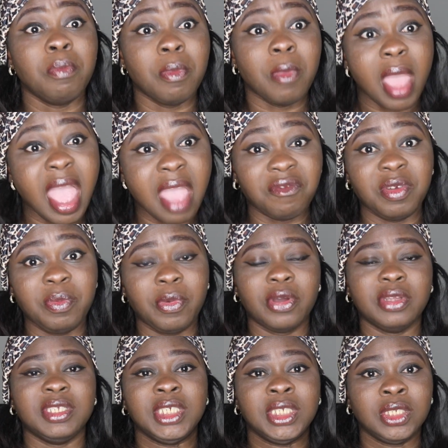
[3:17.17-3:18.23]

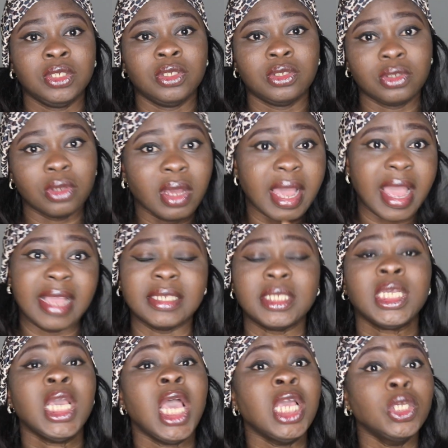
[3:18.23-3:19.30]
everybody. So guys,
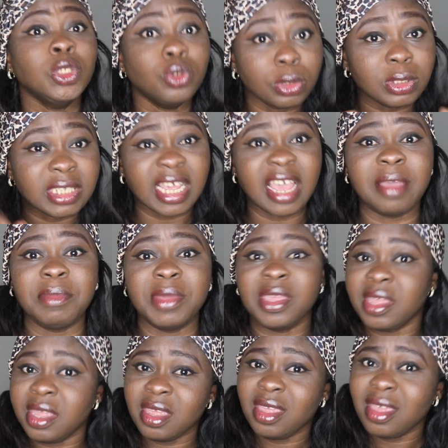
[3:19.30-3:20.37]
you tell
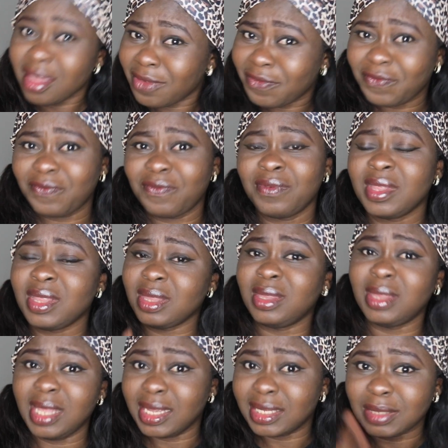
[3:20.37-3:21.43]
me if
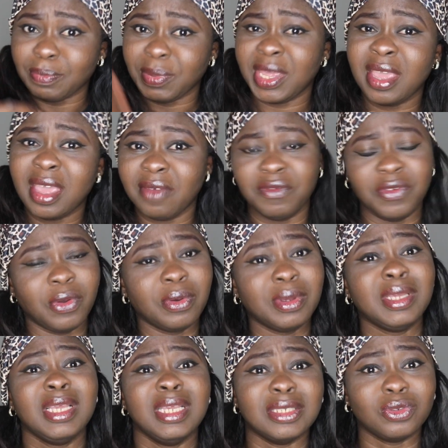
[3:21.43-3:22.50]
this behavior
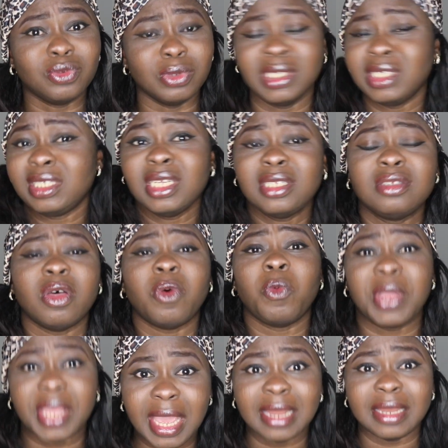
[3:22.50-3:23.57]
is good. Is this not
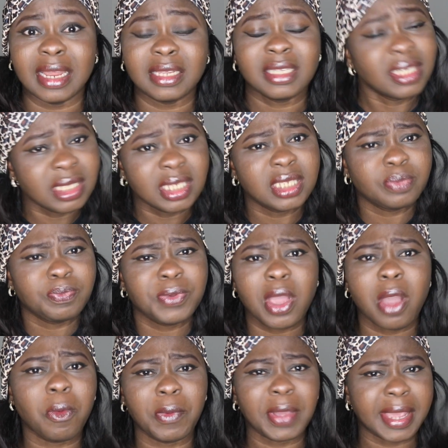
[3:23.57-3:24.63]
wickedness? Is this
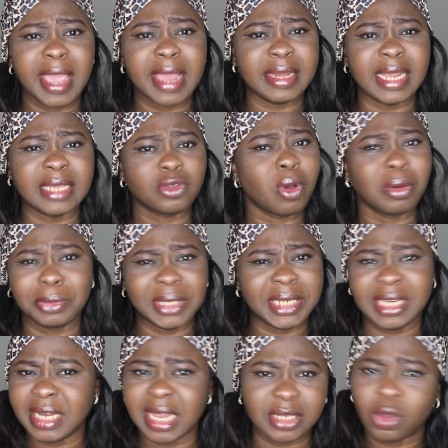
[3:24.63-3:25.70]
pure wickedness or
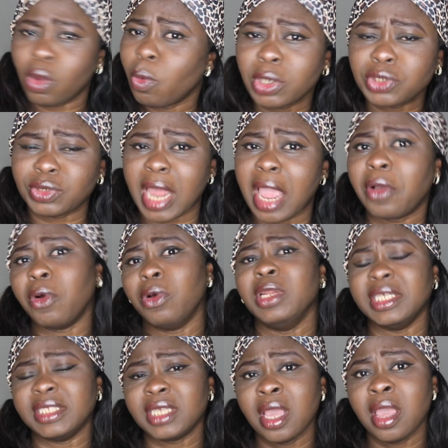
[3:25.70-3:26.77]
greediness, or what should I call it?